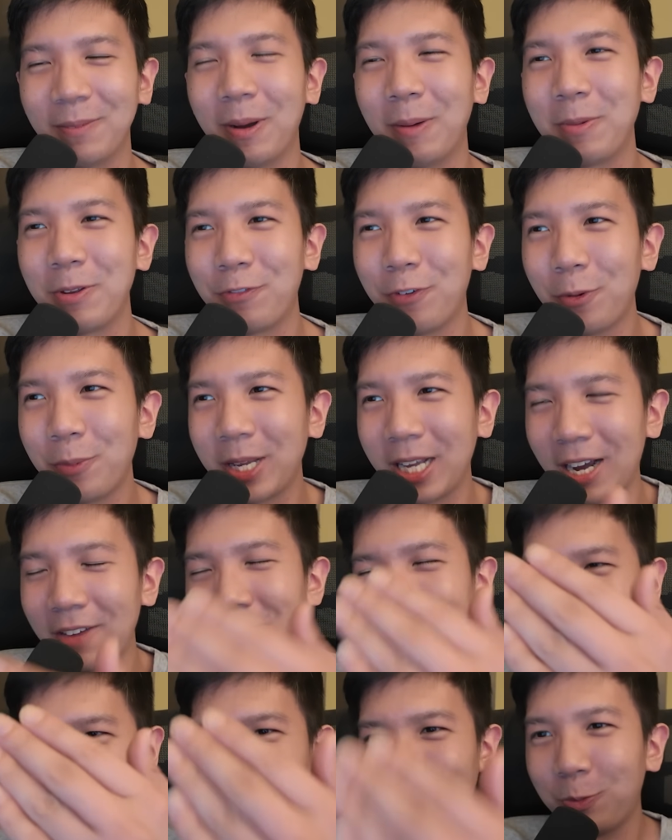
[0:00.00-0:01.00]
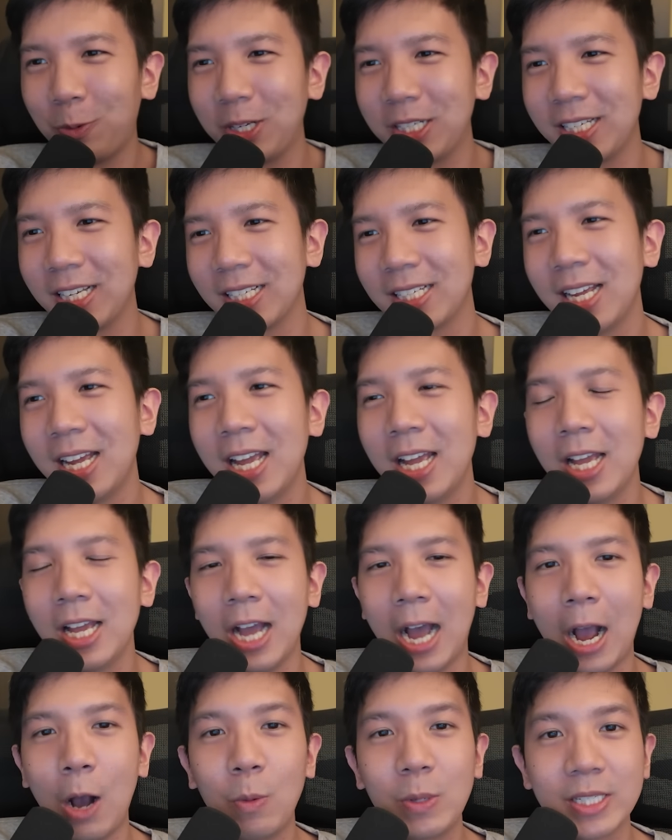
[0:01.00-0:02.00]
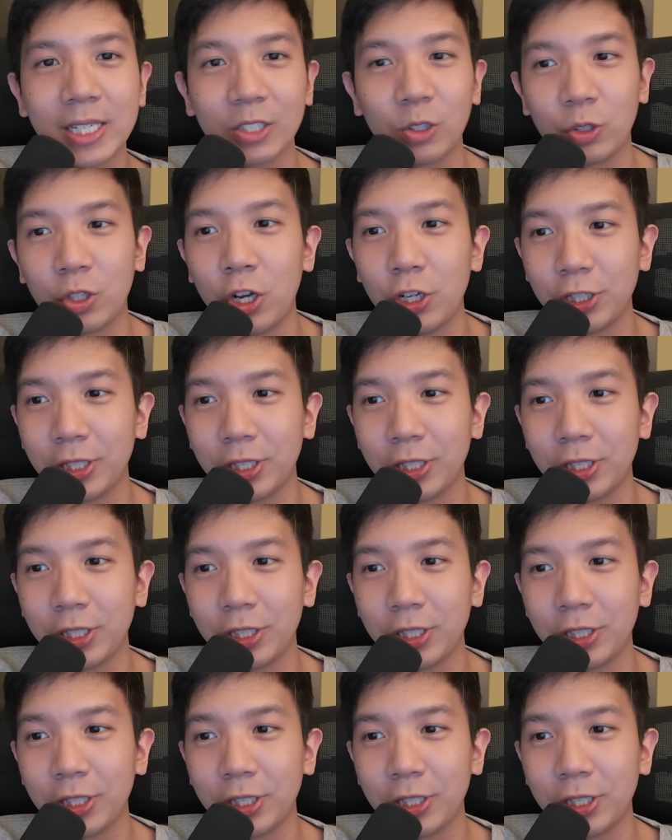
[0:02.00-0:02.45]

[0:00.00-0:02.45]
But before we dive into 2.6, I always like to